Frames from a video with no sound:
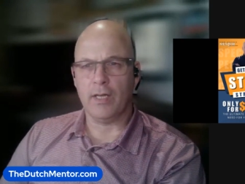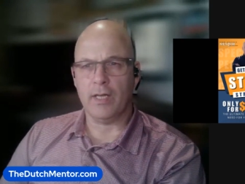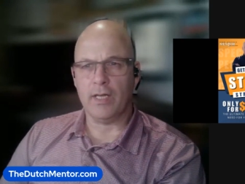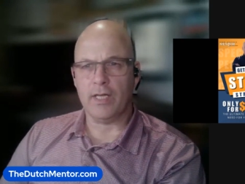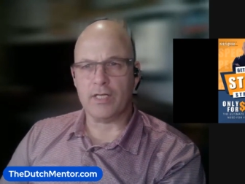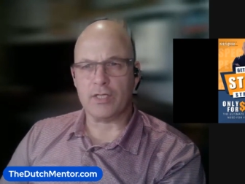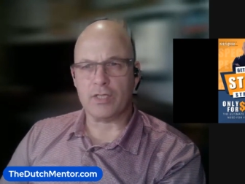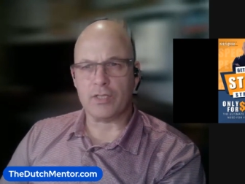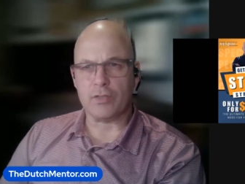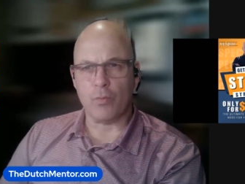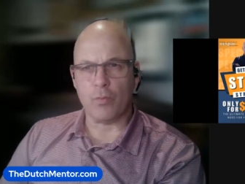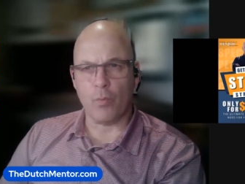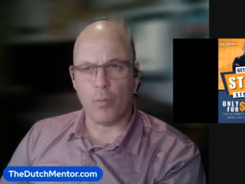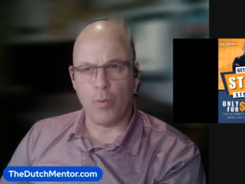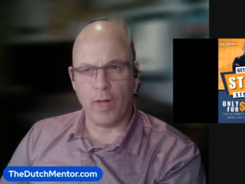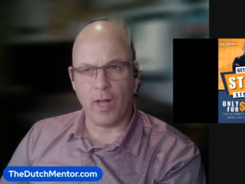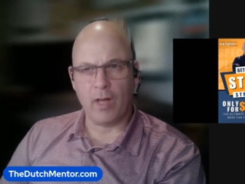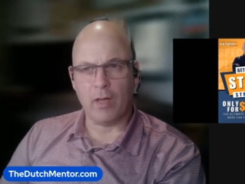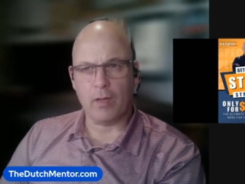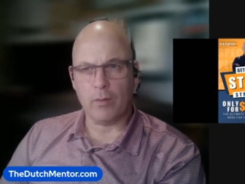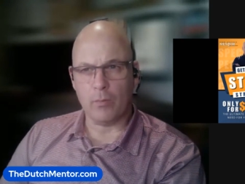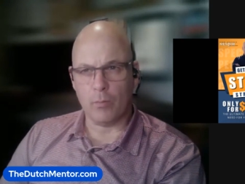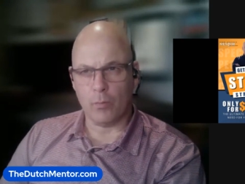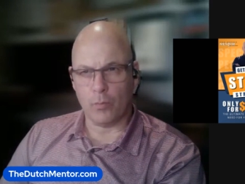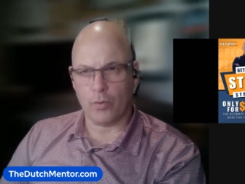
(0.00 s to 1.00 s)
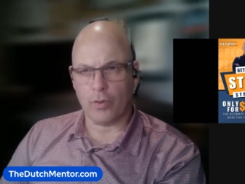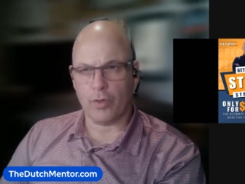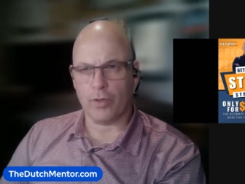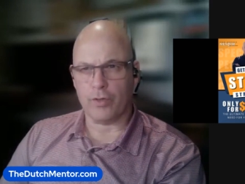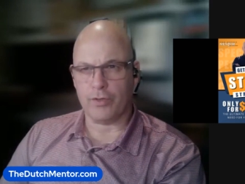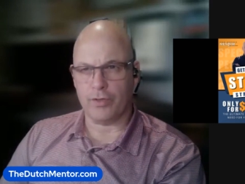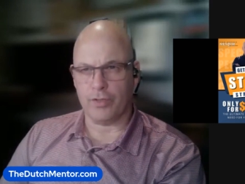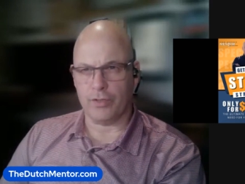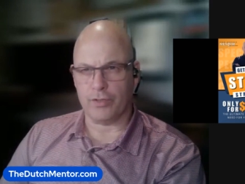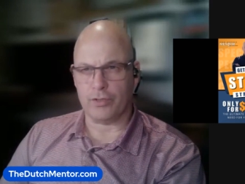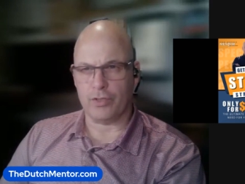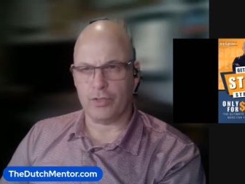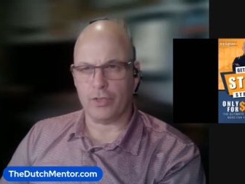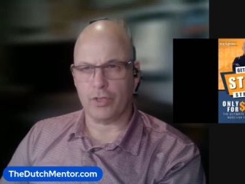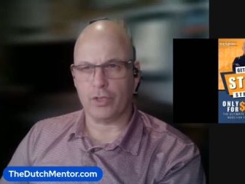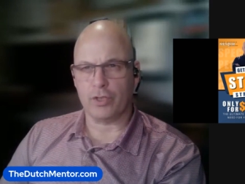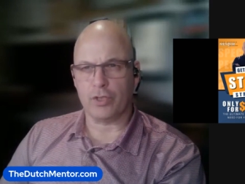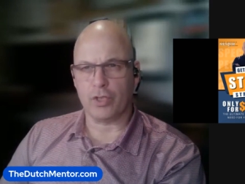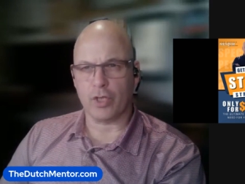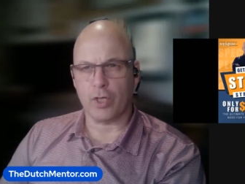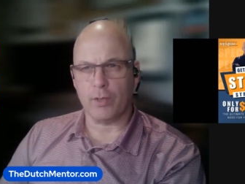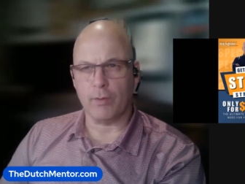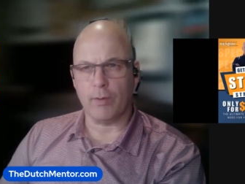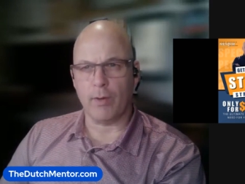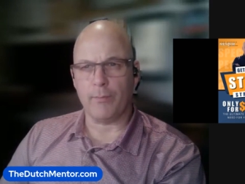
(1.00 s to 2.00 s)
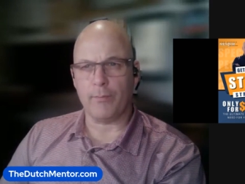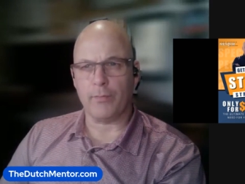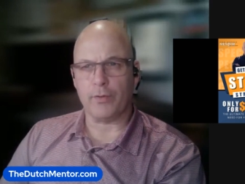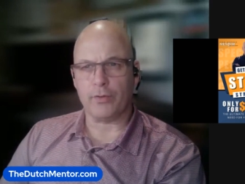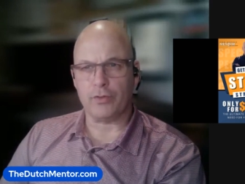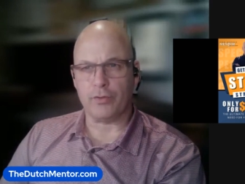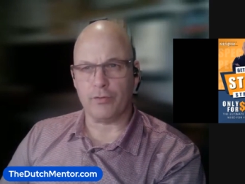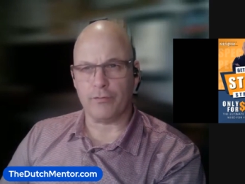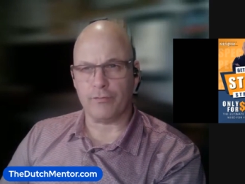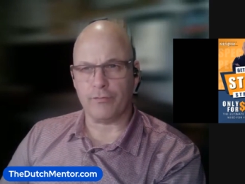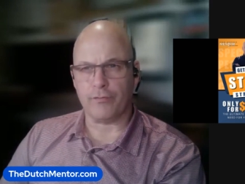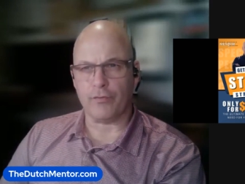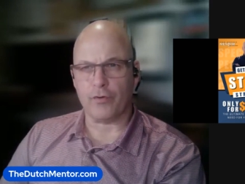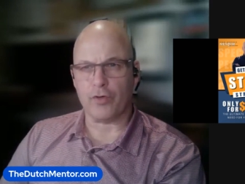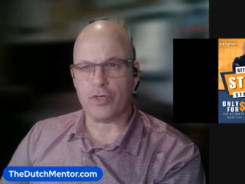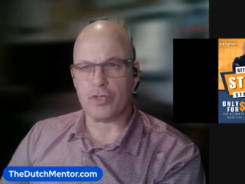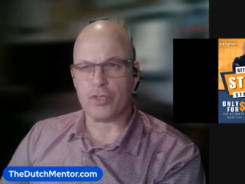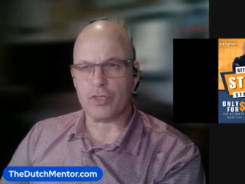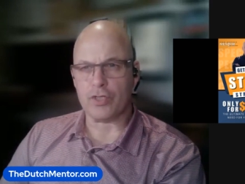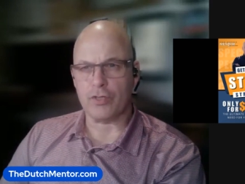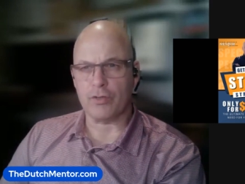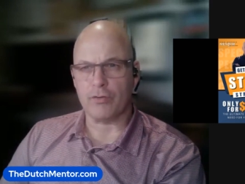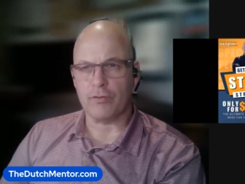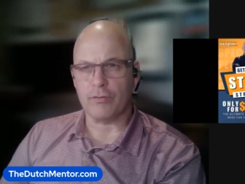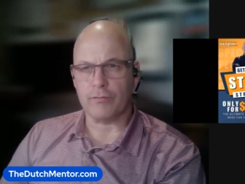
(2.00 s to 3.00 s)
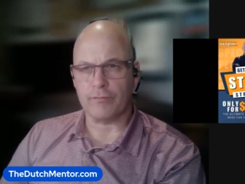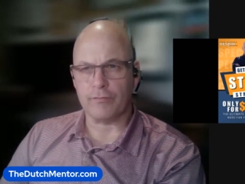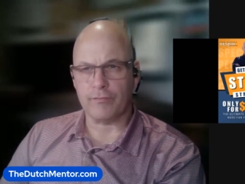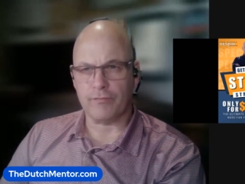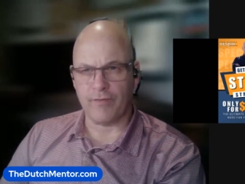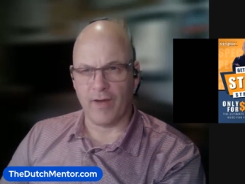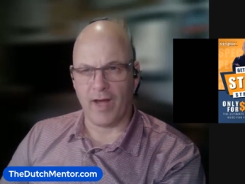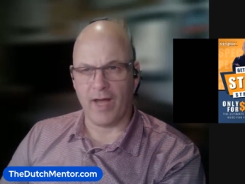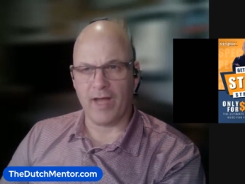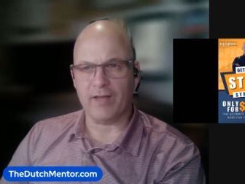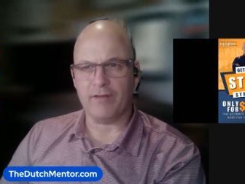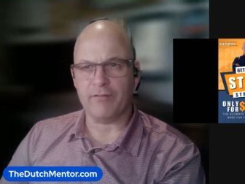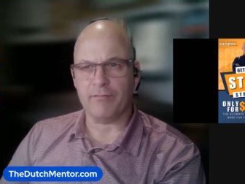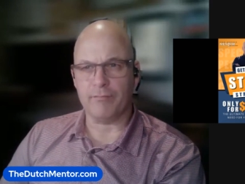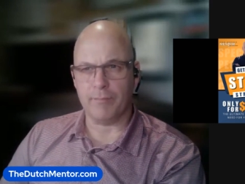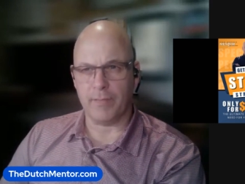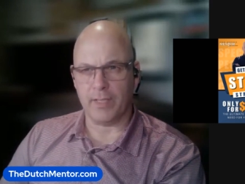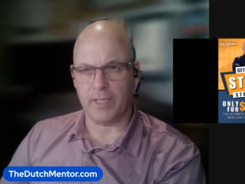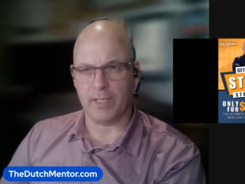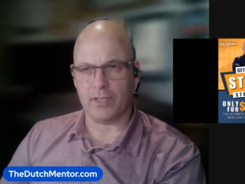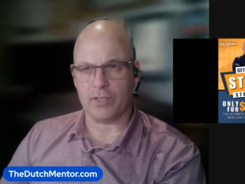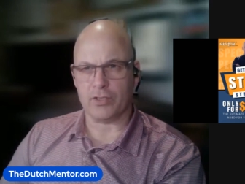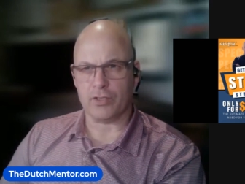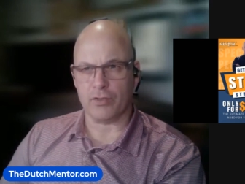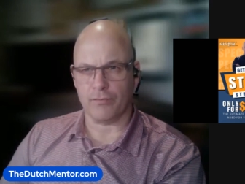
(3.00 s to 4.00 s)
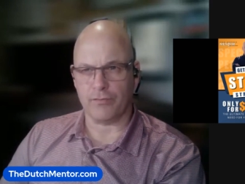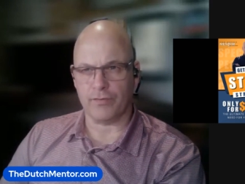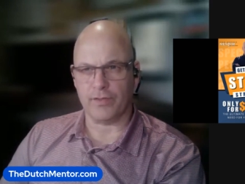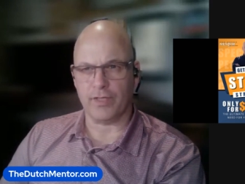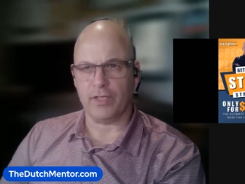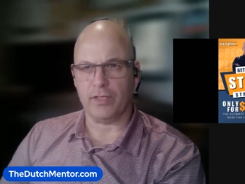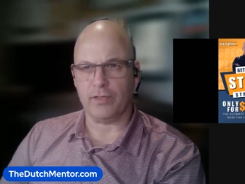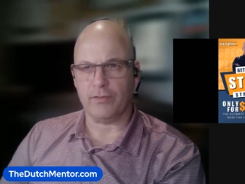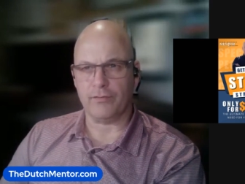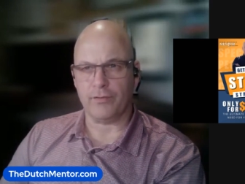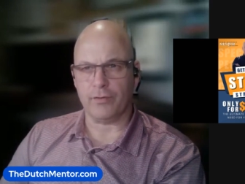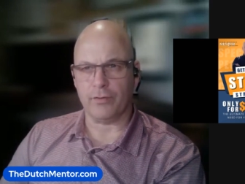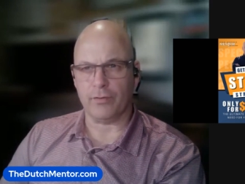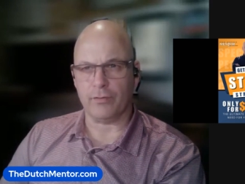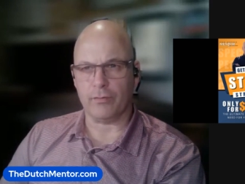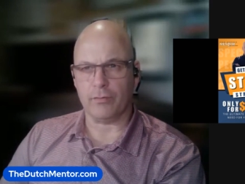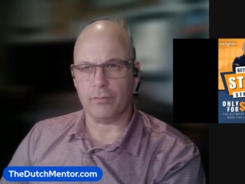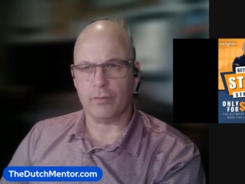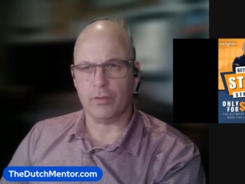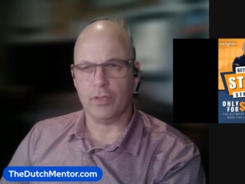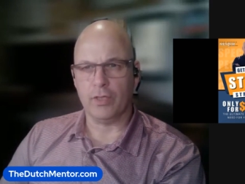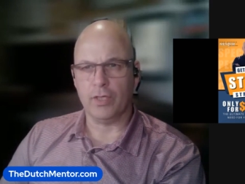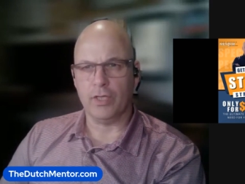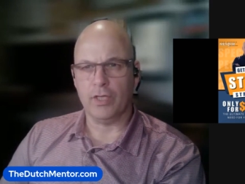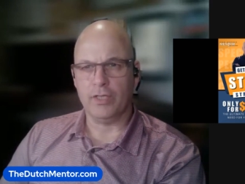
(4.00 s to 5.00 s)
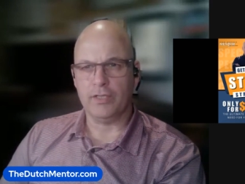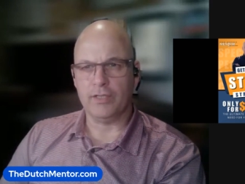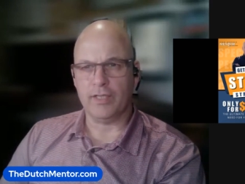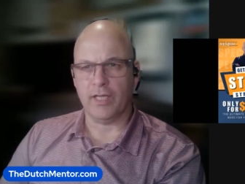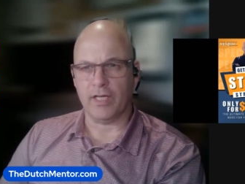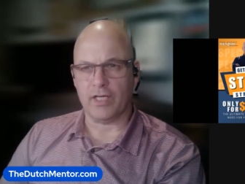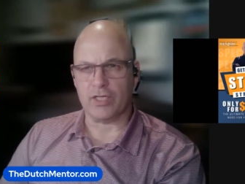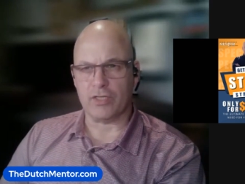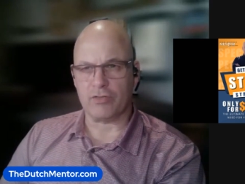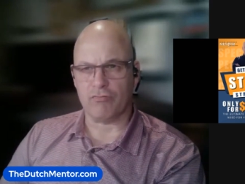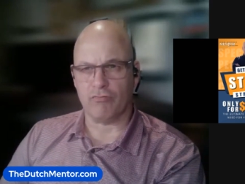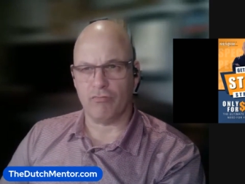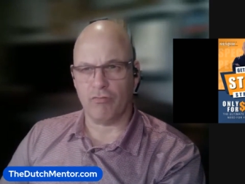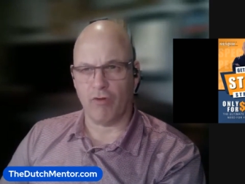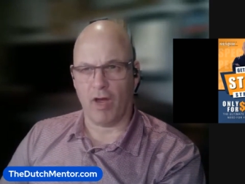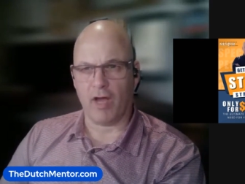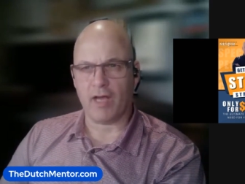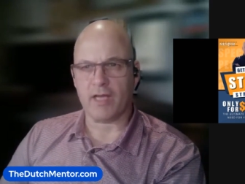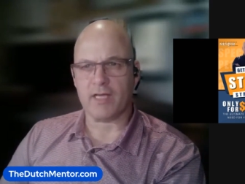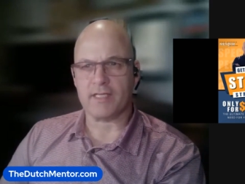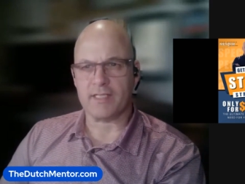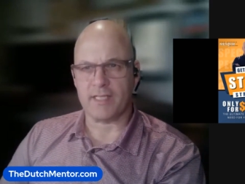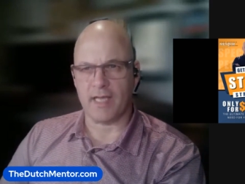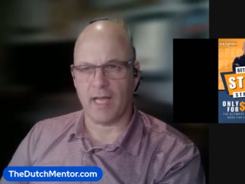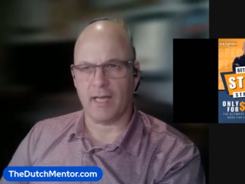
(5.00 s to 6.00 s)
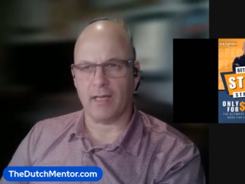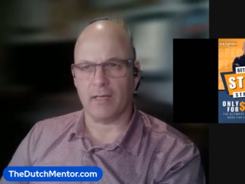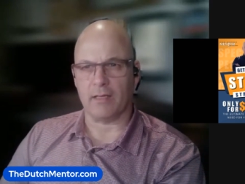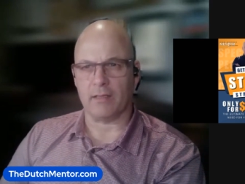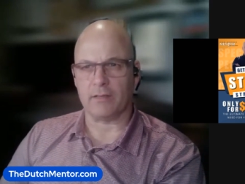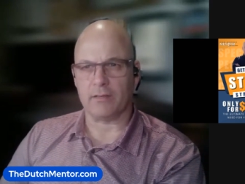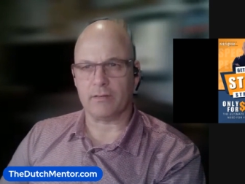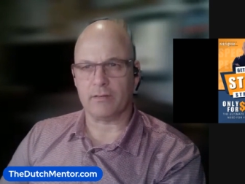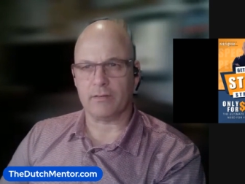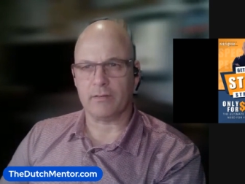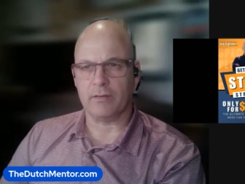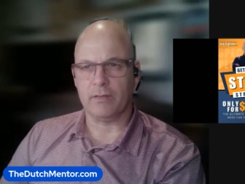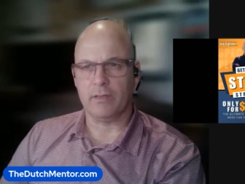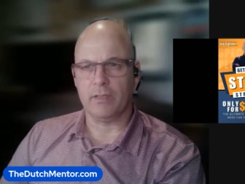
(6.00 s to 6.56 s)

is well worth it to come up with your first five minutes of an interview that is rock solid